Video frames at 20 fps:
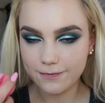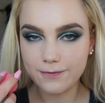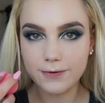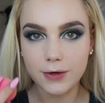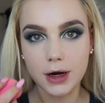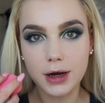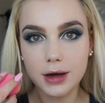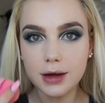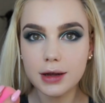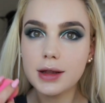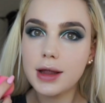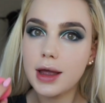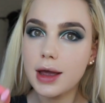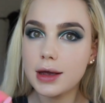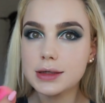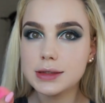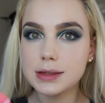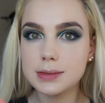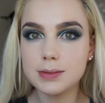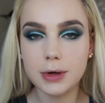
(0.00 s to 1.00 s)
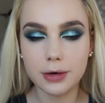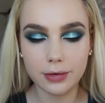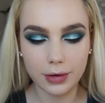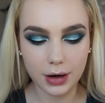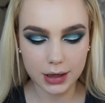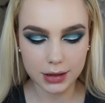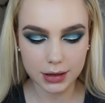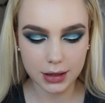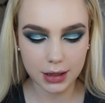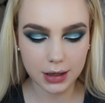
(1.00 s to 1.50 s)
freaking eczema
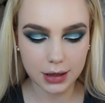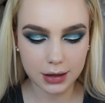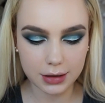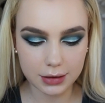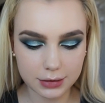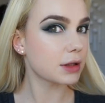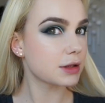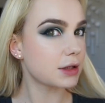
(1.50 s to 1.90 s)
right there.